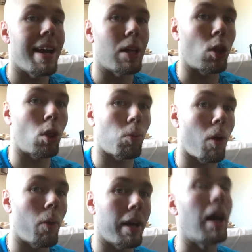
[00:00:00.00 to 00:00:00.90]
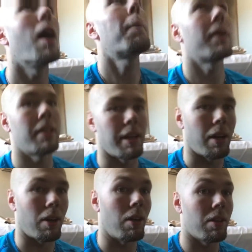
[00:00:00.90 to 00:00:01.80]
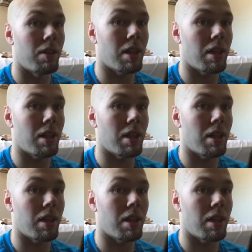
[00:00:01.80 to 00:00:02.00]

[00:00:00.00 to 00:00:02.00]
and throw it up in the air.